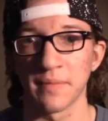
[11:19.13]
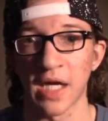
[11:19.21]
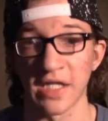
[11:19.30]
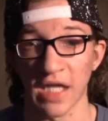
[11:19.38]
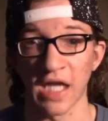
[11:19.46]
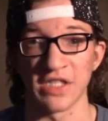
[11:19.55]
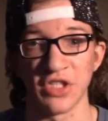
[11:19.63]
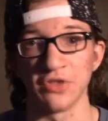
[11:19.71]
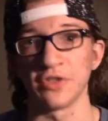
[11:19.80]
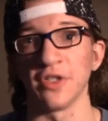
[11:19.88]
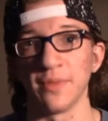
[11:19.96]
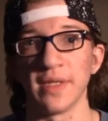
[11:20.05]
I, I,
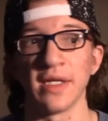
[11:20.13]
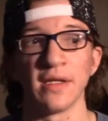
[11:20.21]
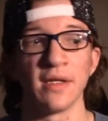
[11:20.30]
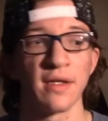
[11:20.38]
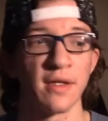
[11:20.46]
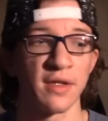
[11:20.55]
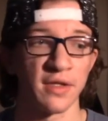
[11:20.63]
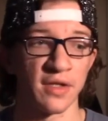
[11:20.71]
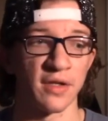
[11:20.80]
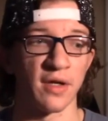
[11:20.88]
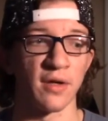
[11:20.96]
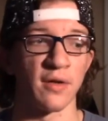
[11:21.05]
used to be, you
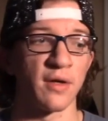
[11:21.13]
know.